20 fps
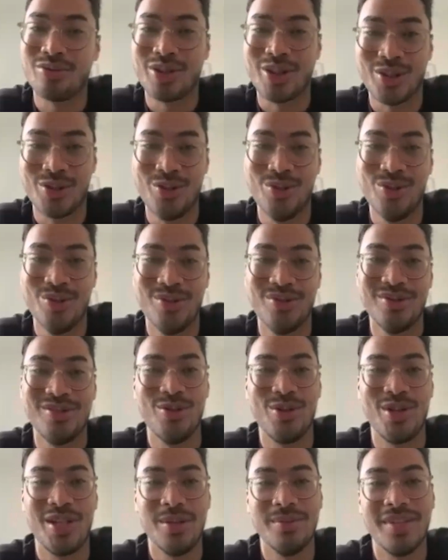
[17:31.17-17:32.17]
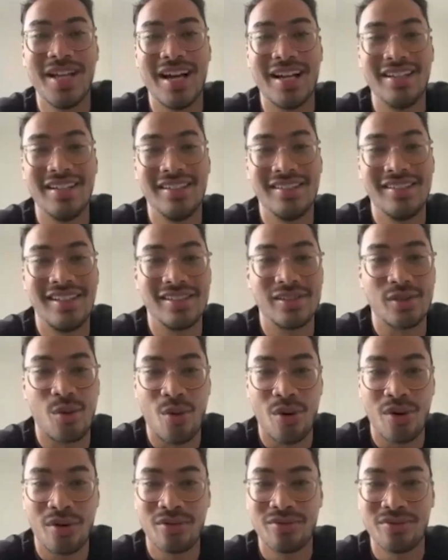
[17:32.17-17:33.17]
Like you keep that as a
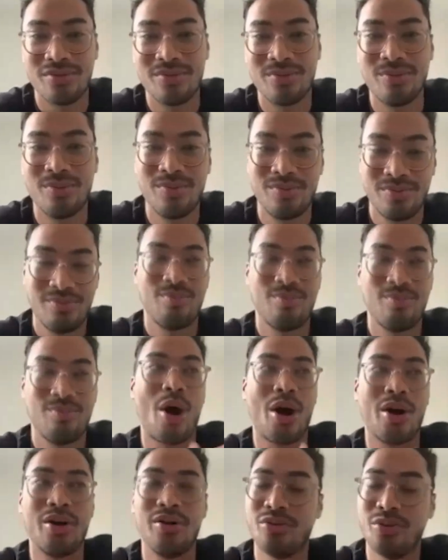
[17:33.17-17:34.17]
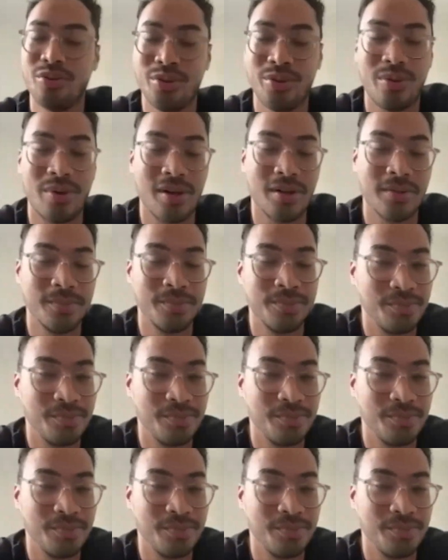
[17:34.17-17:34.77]
core part of who you are.